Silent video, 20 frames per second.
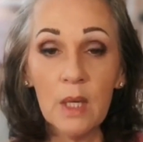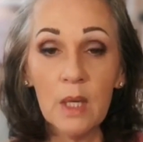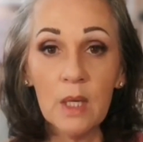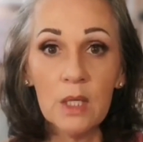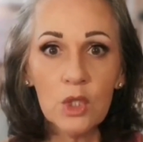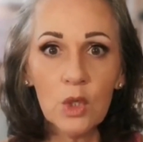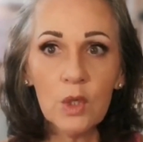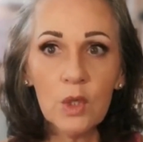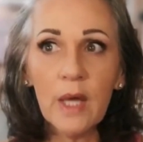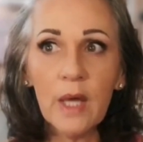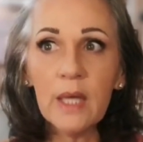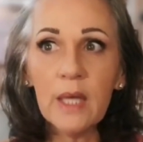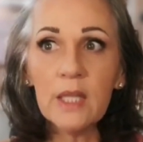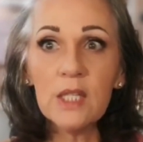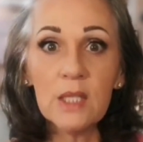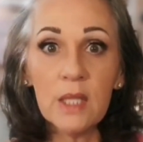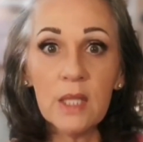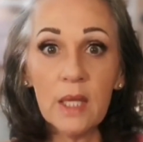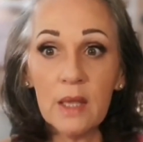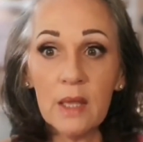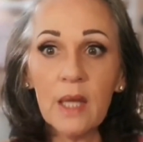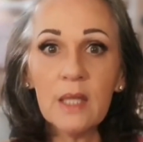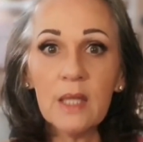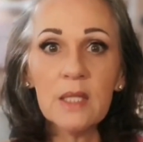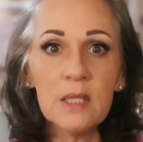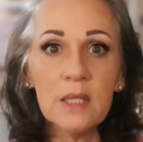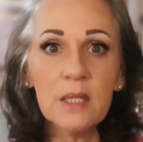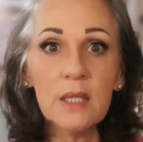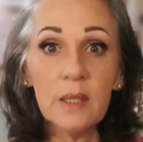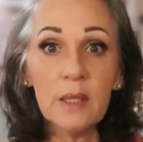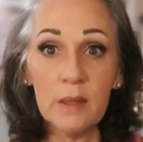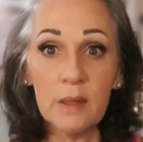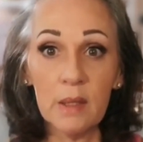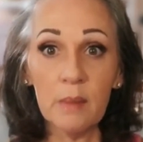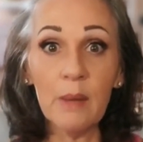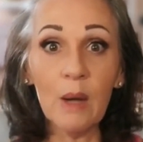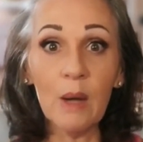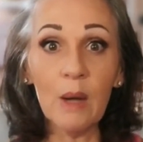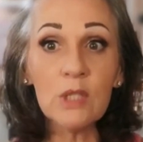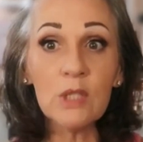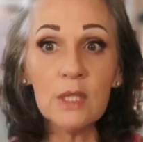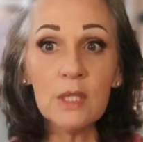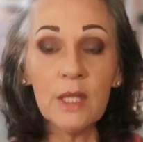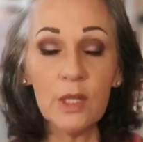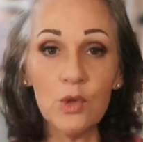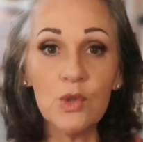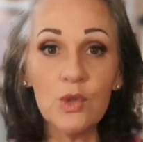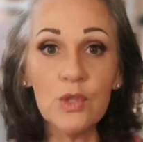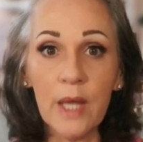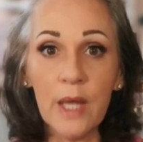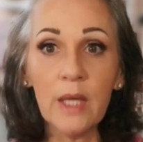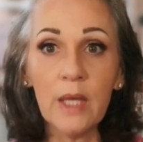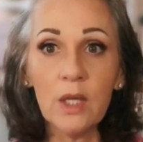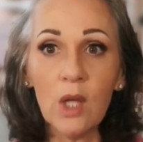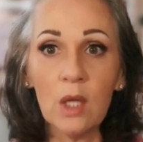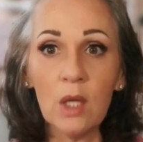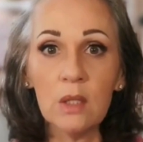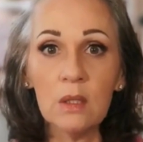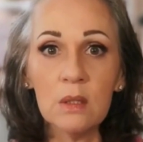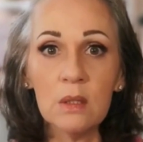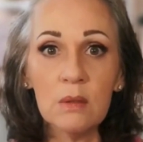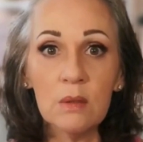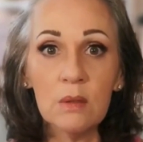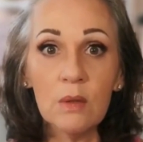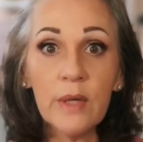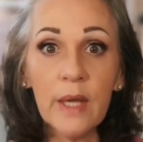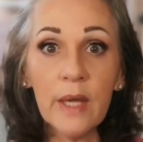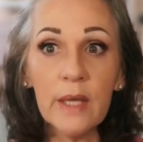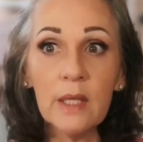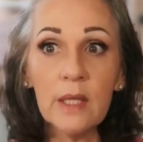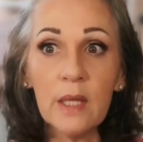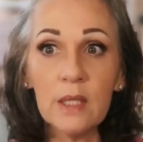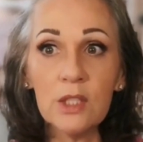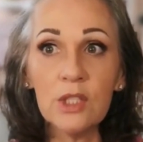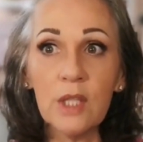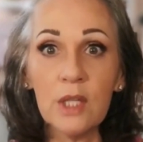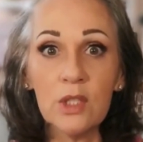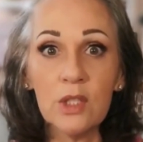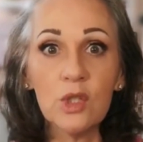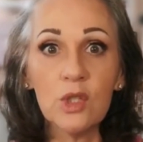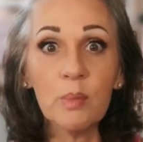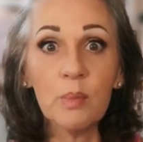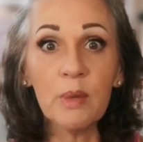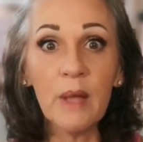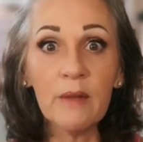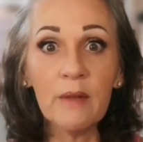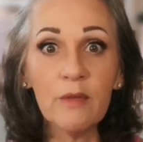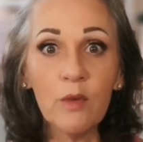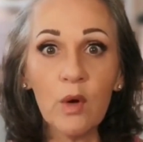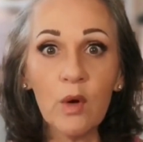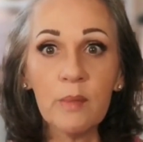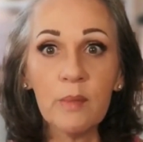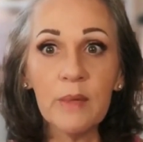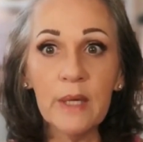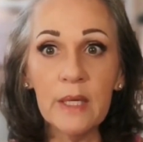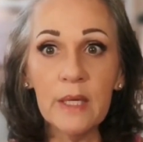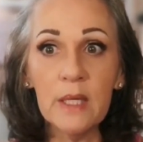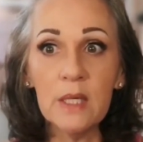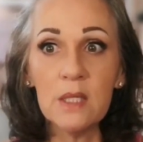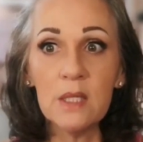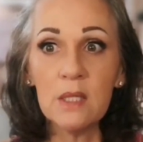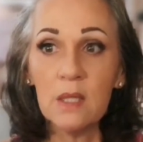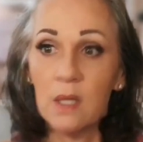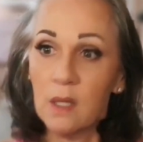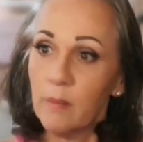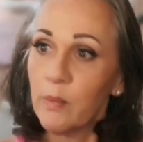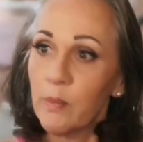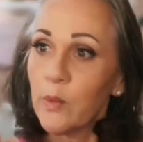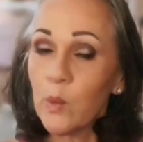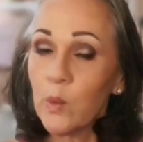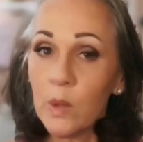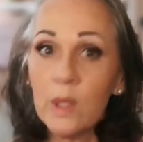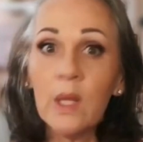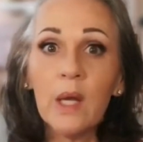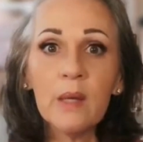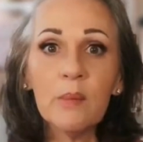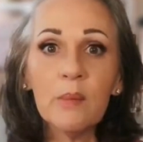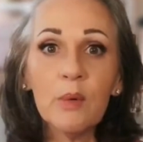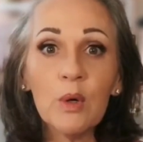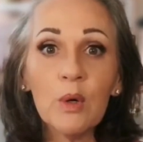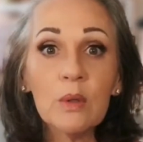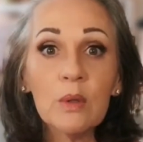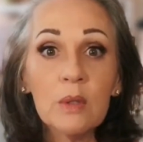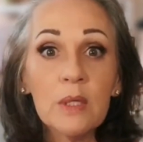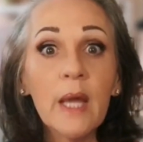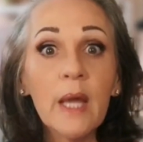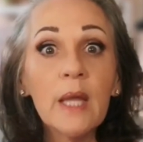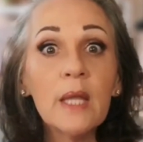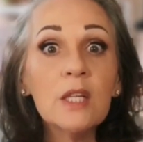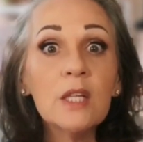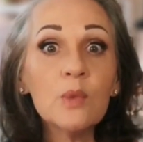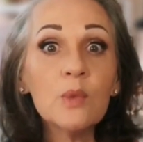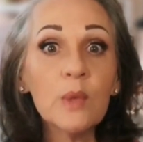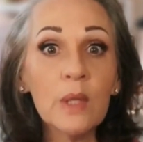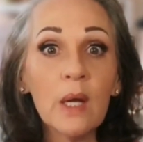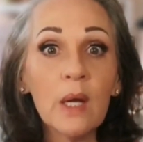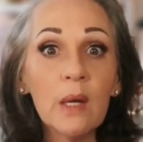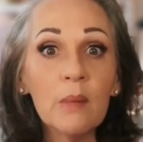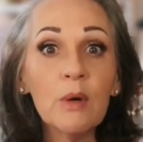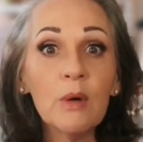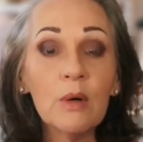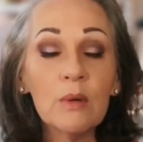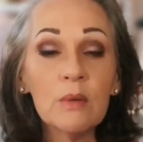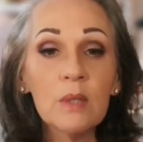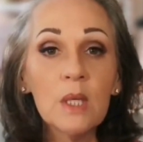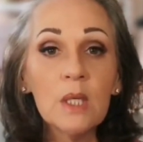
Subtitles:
So that is it. That is the mountain that you stand on. Okay, that's your platform, is reliable. Kenny's reliable.